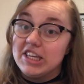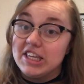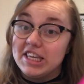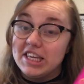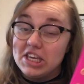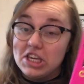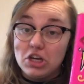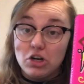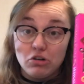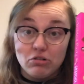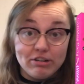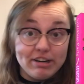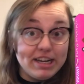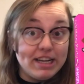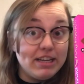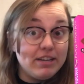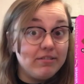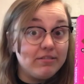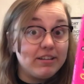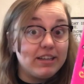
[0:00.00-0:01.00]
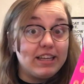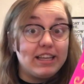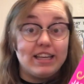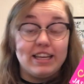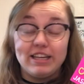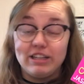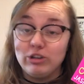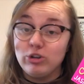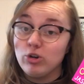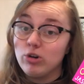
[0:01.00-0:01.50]
Guillory.
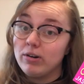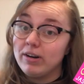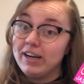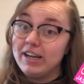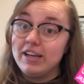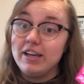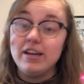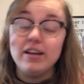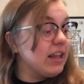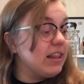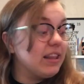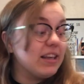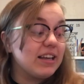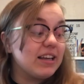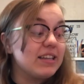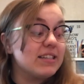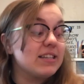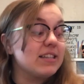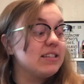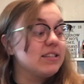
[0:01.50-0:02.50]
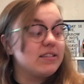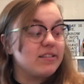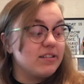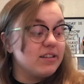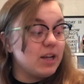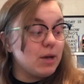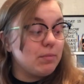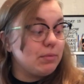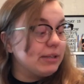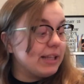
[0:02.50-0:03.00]
I think because it's the
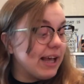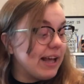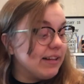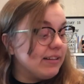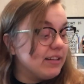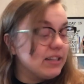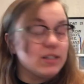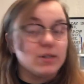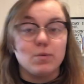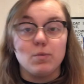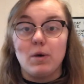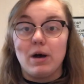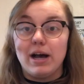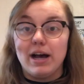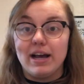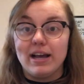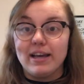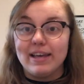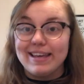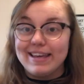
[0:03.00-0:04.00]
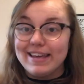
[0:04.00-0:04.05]
double L, it's a Y.